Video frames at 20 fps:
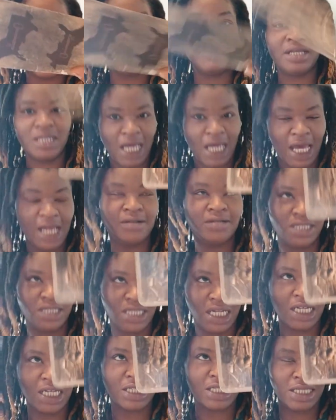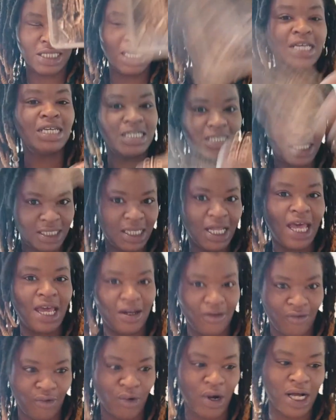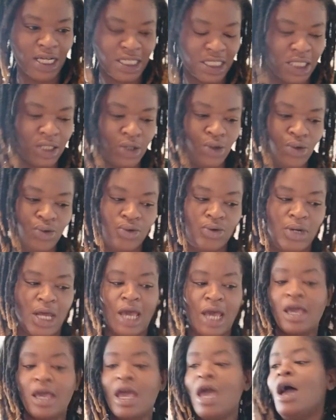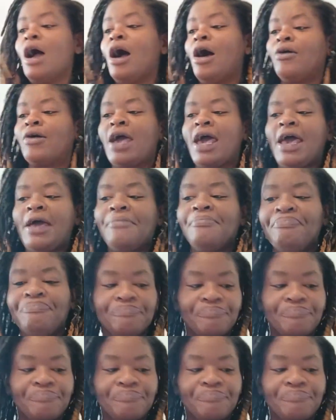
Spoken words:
I mean, the 8 of Sticks is the 8 of Wands in the hoodoo deck, okay?